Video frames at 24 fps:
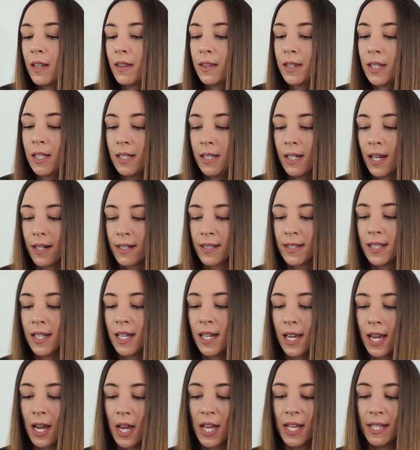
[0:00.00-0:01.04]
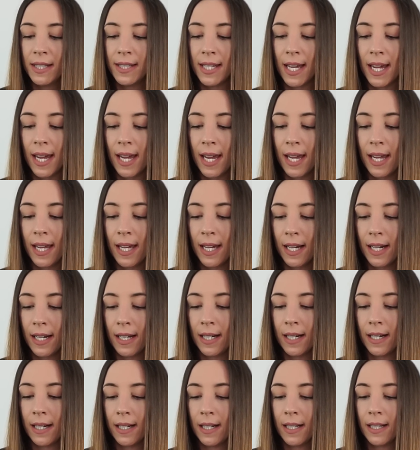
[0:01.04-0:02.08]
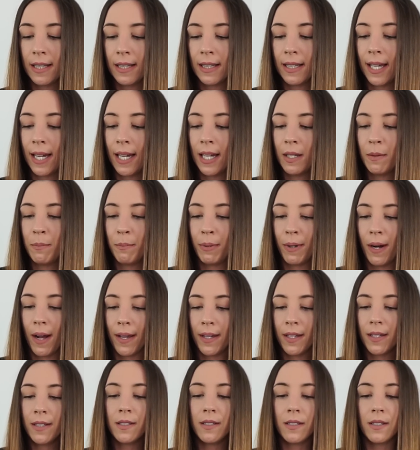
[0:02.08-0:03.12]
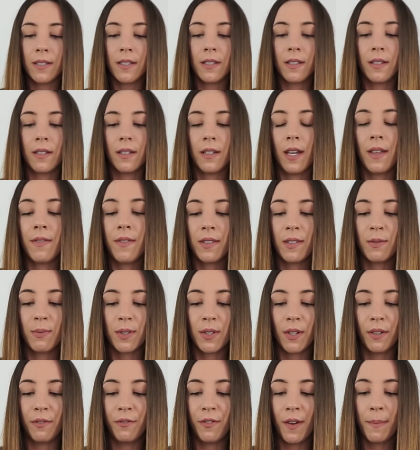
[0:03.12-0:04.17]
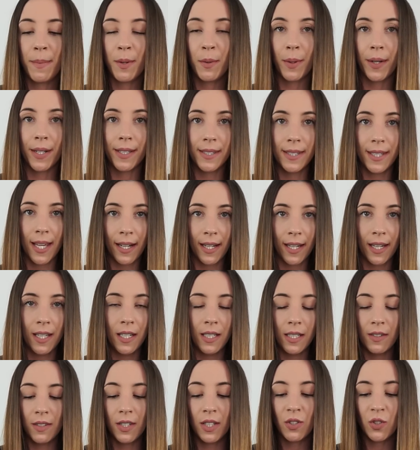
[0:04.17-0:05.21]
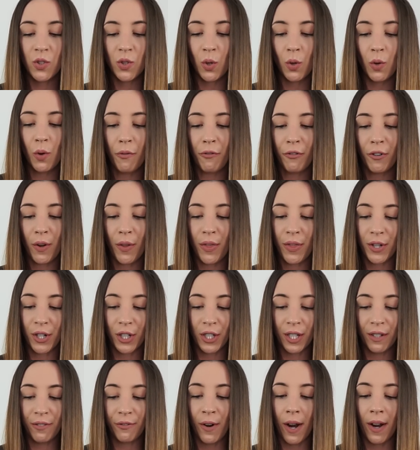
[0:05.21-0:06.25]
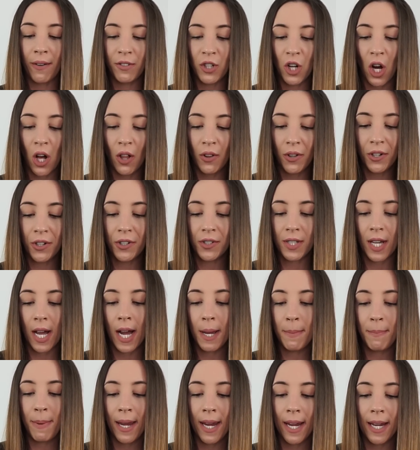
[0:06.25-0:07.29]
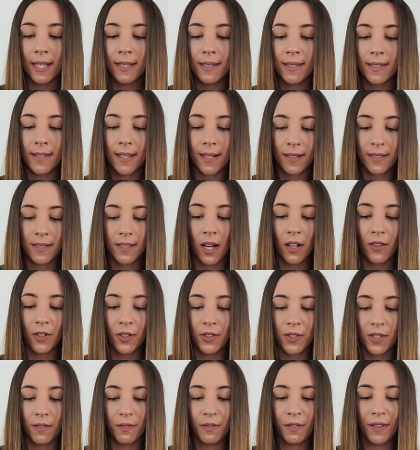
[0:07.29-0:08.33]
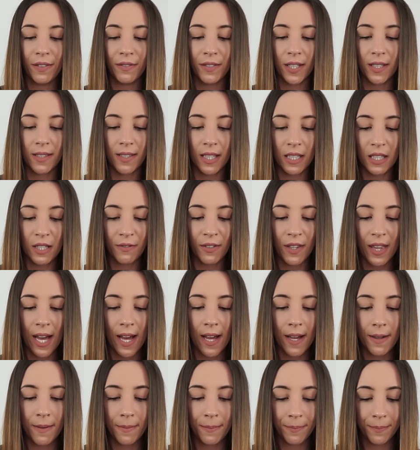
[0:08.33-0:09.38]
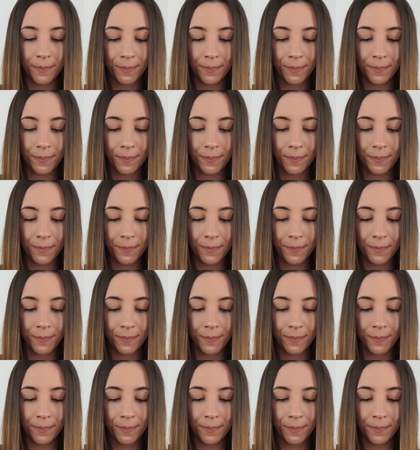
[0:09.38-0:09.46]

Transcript: The next thing is a Lane Bryant, and this was on February 2nd. This sold for $35. I paid $6.50 for that.